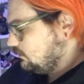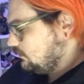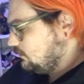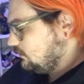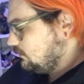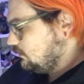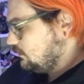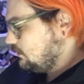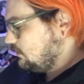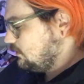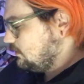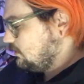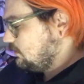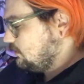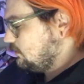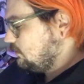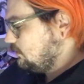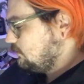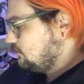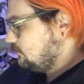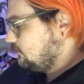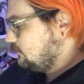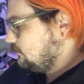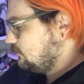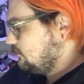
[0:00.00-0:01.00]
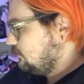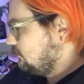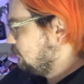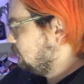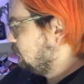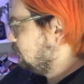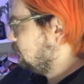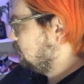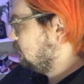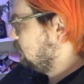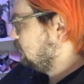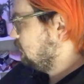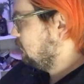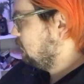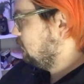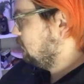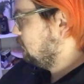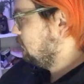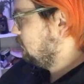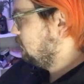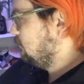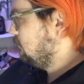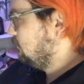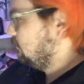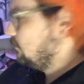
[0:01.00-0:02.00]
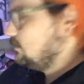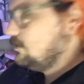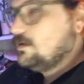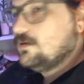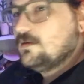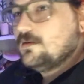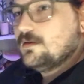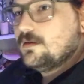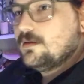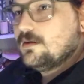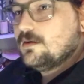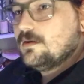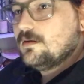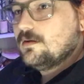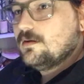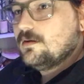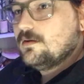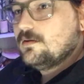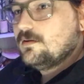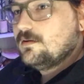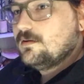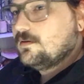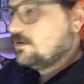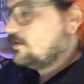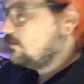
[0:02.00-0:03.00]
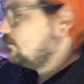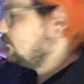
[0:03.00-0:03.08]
did that, and then it